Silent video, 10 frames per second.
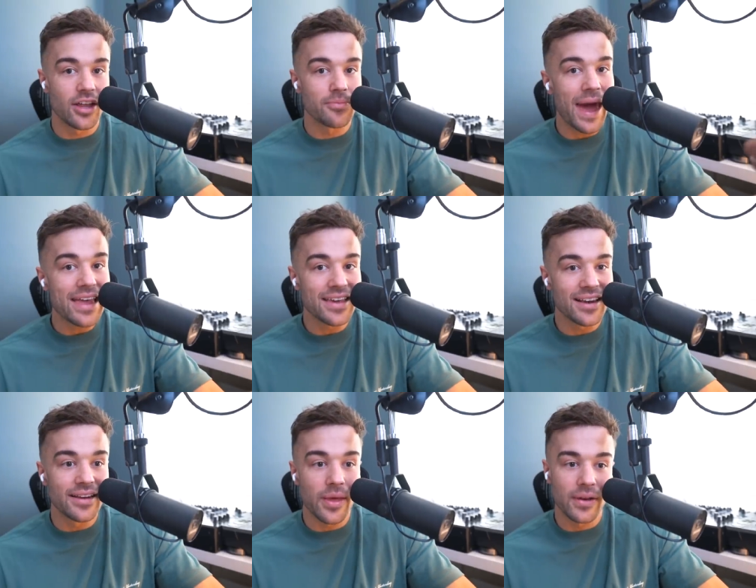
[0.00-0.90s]
no
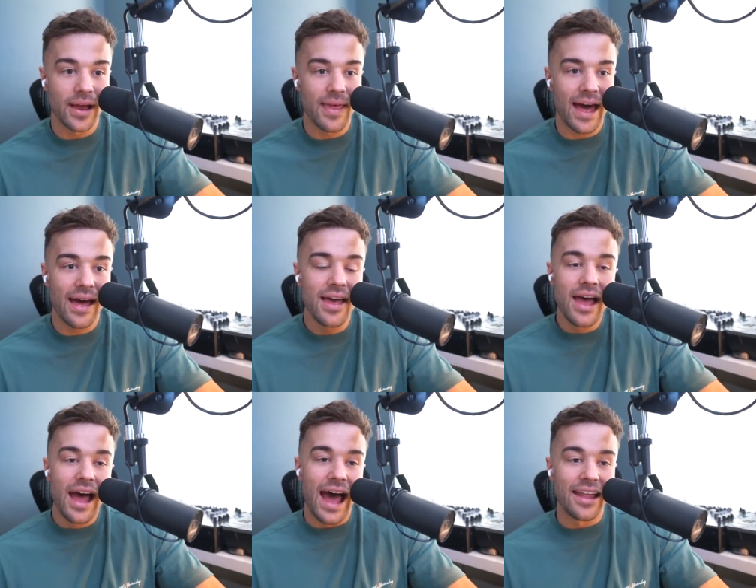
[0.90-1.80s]
painkiller, nothing like that.
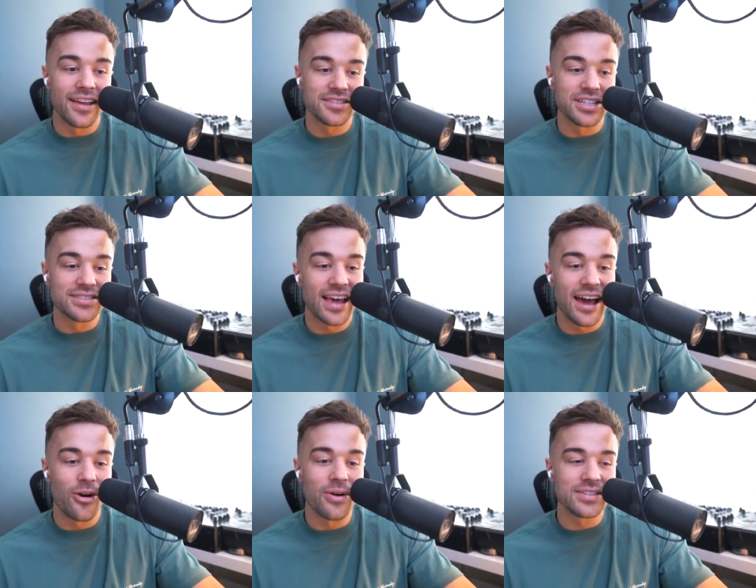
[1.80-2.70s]
And as you can
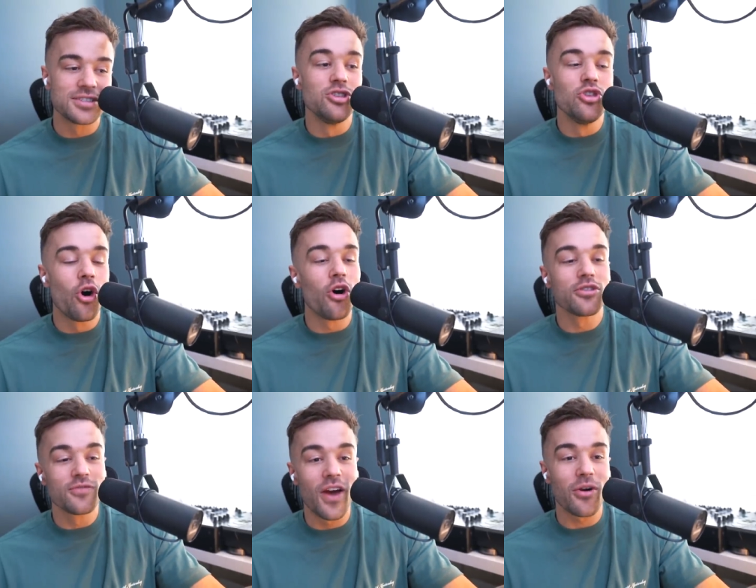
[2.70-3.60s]
tell, it's not
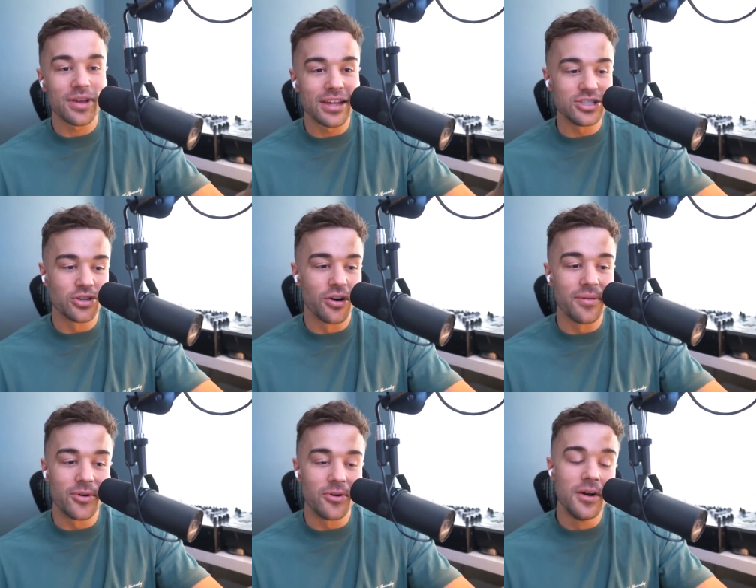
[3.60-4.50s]
very
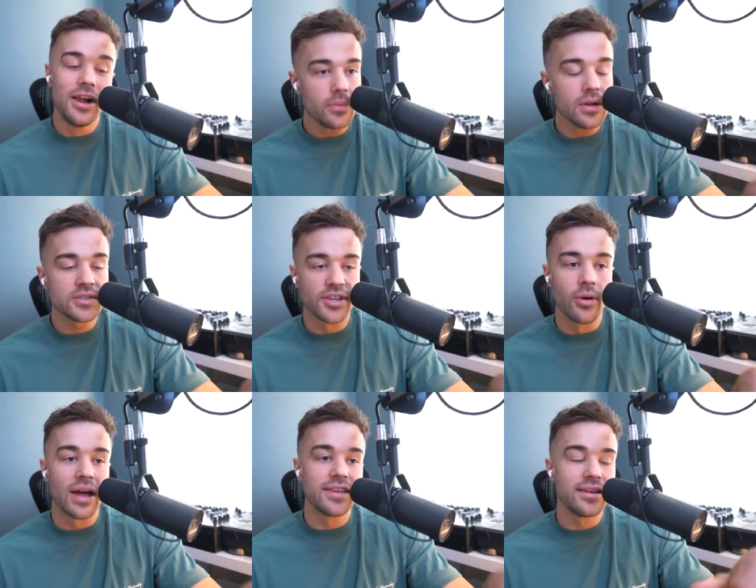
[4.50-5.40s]
enjoyable.
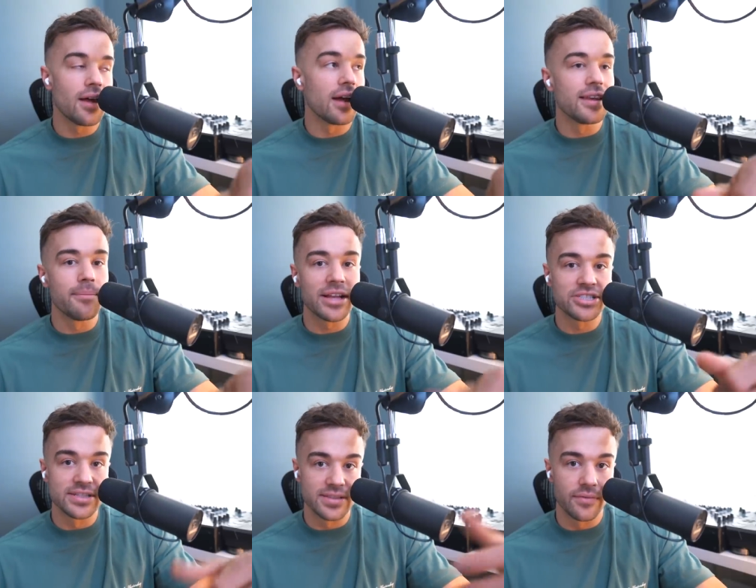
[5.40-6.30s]
So I didn't I didn't
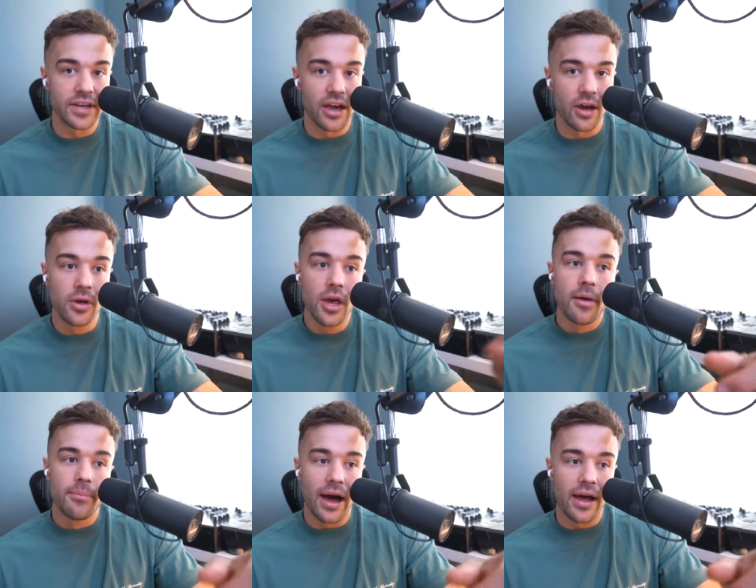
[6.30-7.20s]
mention this in the video,
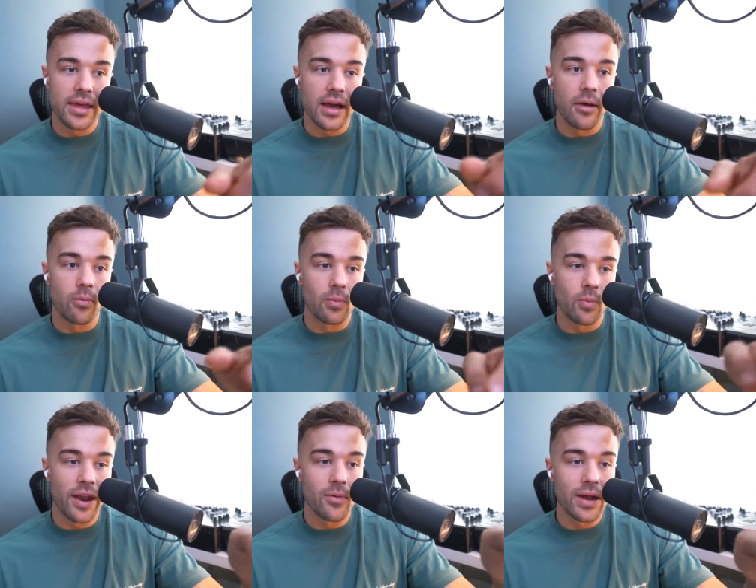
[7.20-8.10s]
but I
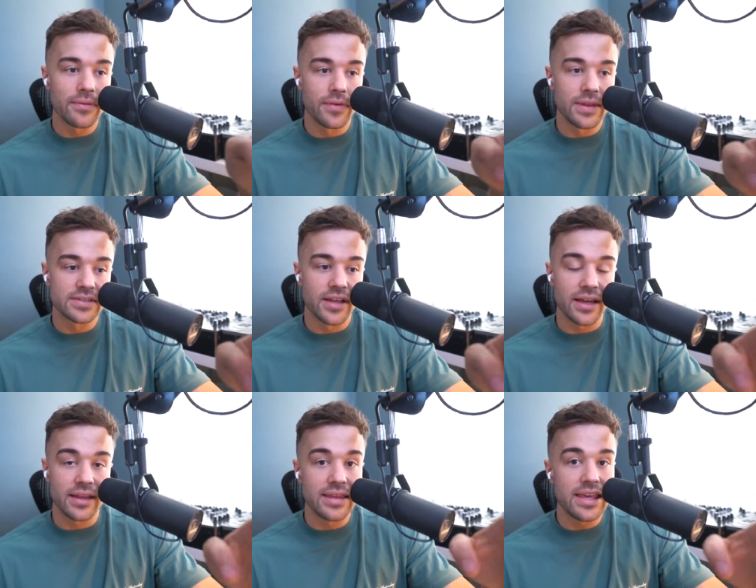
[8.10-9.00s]
when I went for this
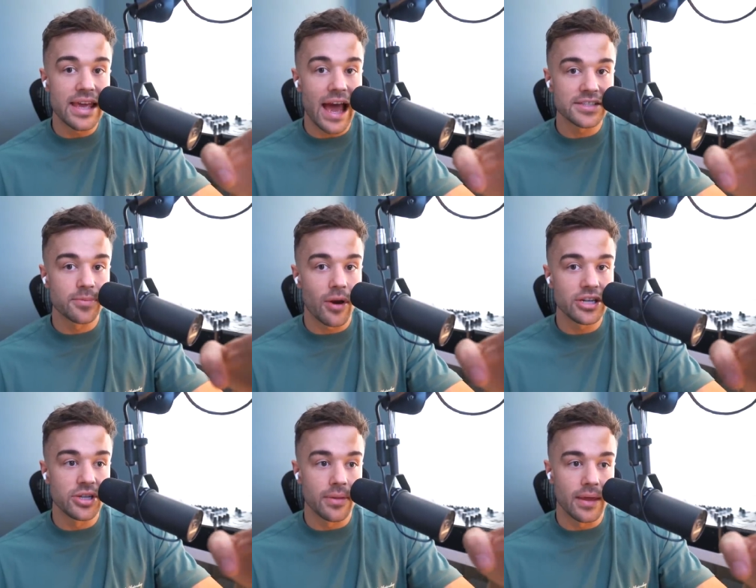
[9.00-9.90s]
like knee
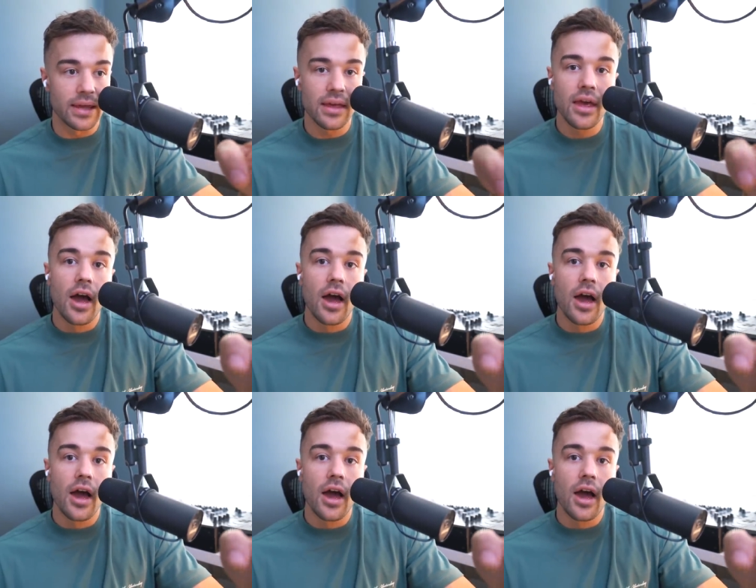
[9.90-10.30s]
aspiration thing,